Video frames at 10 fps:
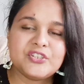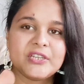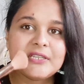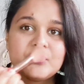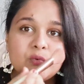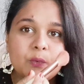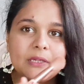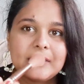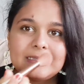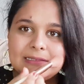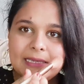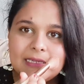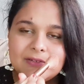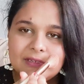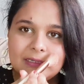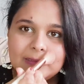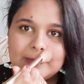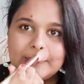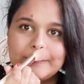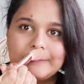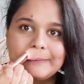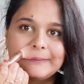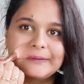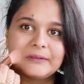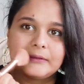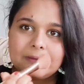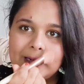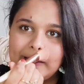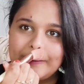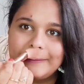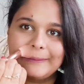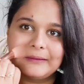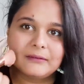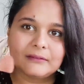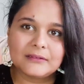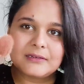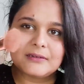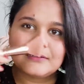she is doing is like she is like dragging the